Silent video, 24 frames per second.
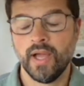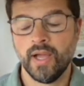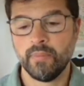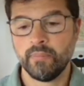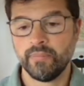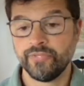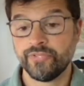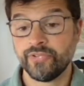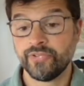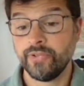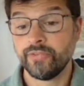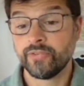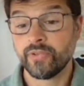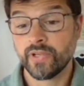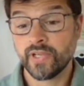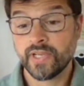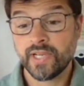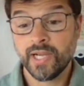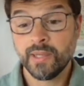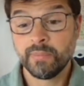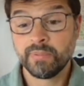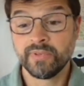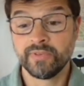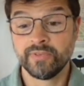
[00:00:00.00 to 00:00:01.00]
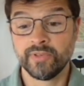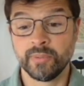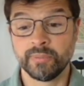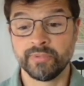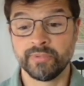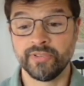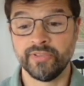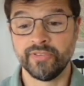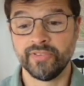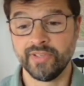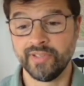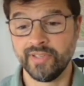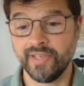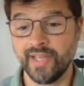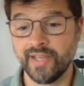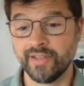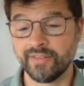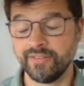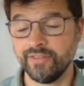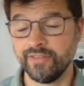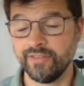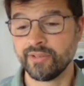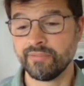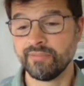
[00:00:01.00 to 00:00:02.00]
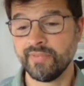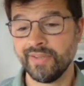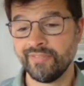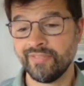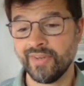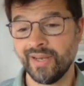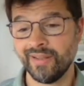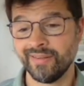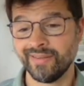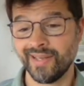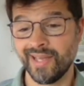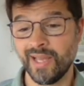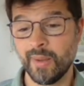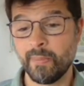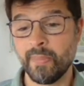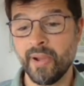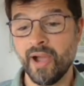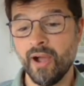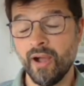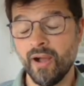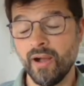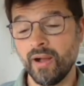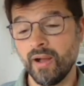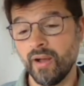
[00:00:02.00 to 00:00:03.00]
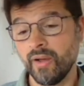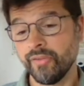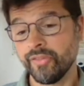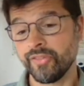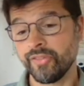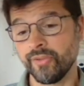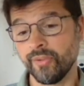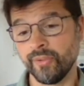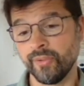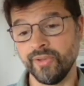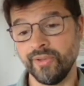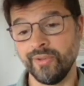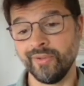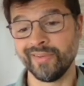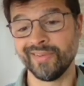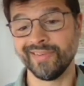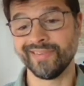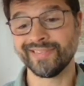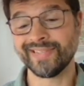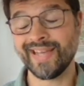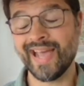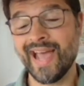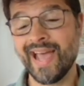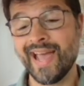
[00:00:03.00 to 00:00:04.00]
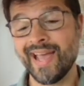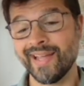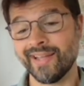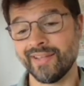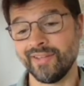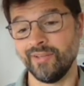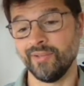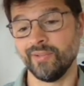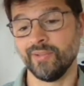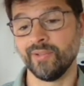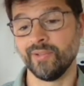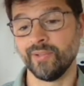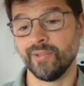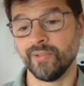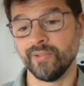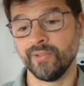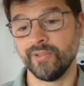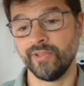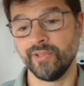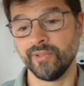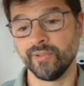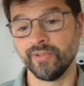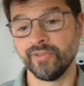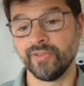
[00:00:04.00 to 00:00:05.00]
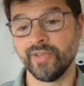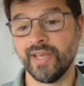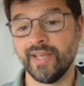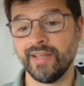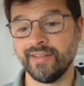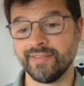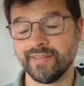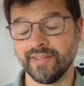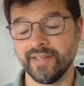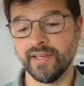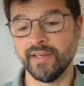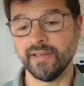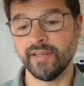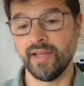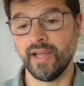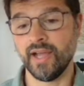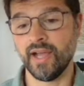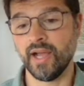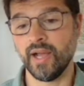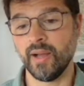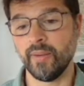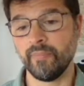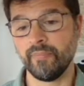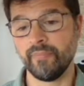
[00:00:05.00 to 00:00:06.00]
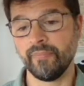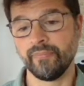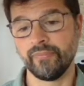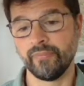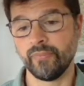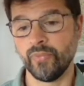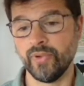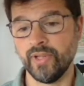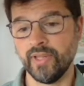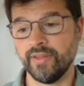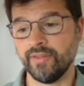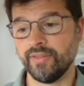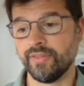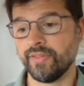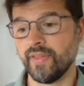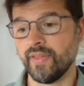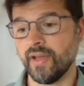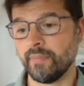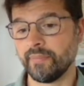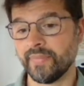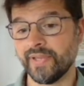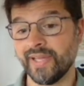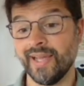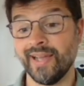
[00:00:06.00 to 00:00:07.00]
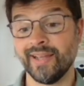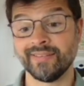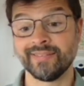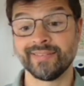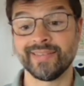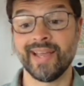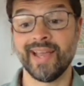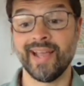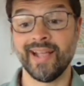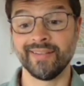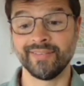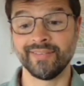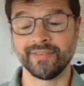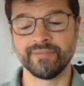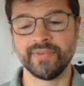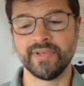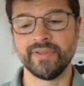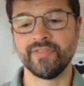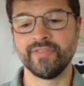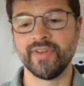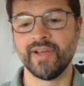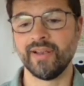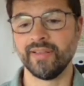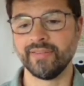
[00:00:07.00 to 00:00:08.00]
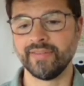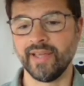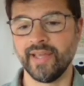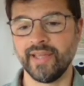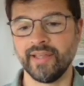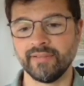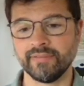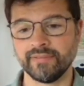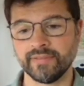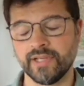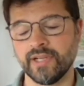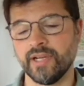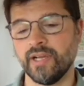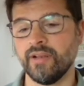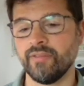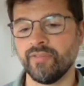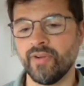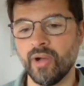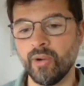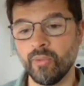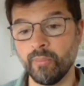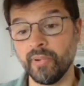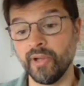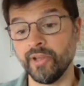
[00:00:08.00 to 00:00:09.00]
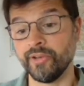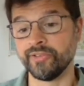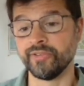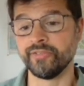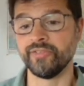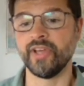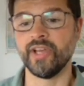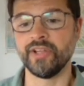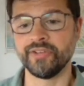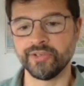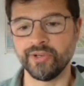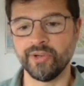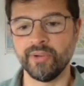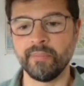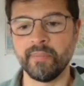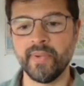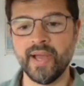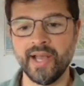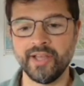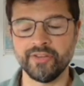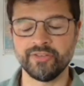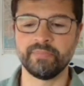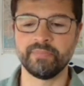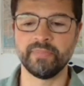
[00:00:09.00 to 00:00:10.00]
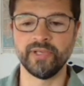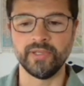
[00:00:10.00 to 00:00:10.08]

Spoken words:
So you've got a couple of options in Next. You can revalidate a path, or you can tag your data with cache tags and revalidate kind of a whole bunch of data en masse.